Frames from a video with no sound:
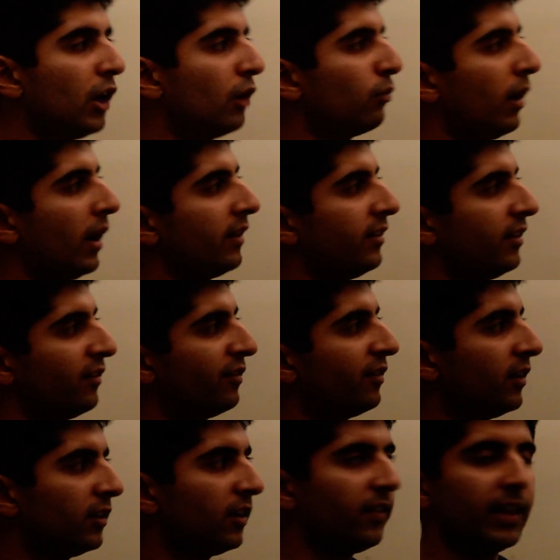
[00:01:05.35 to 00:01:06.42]
relative
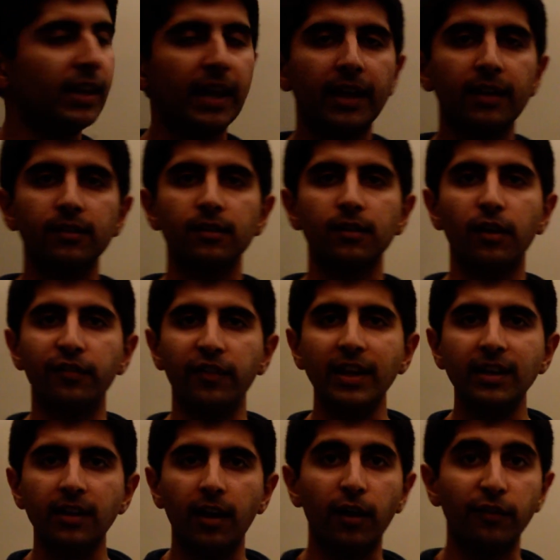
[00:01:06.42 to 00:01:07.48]
to the index
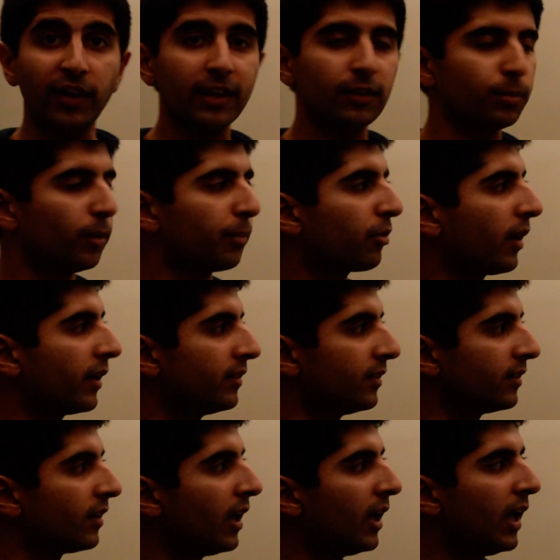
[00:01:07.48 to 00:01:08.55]
of export prices.